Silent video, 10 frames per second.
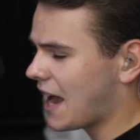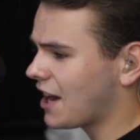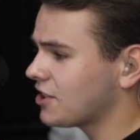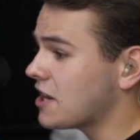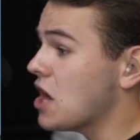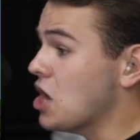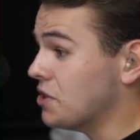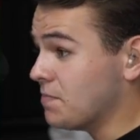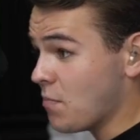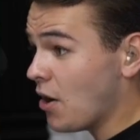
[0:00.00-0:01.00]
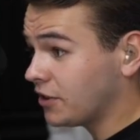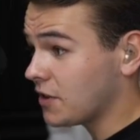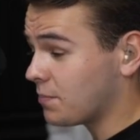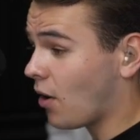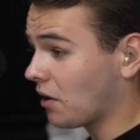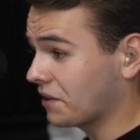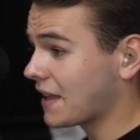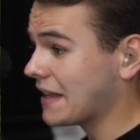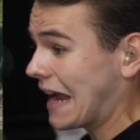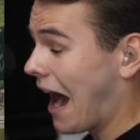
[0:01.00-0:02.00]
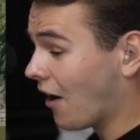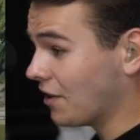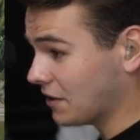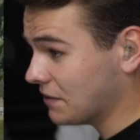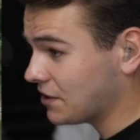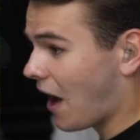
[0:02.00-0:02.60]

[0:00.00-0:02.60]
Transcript: Actually, most of the parts that are used